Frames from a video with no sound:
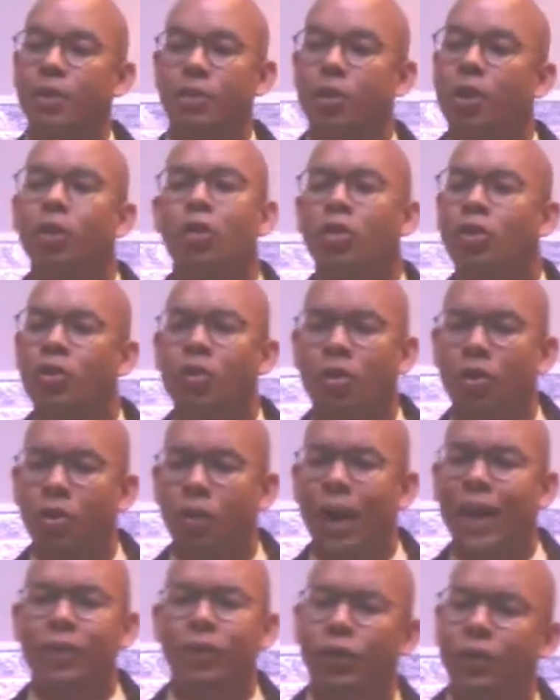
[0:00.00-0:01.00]
No.
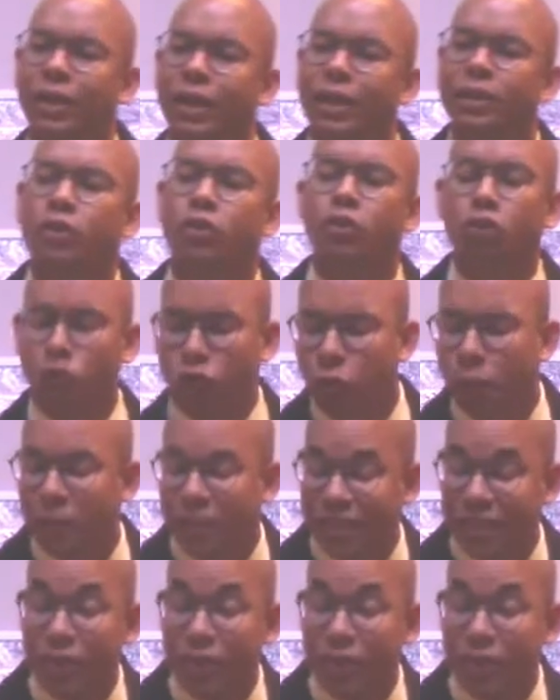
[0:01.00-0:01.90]
I don't need you to present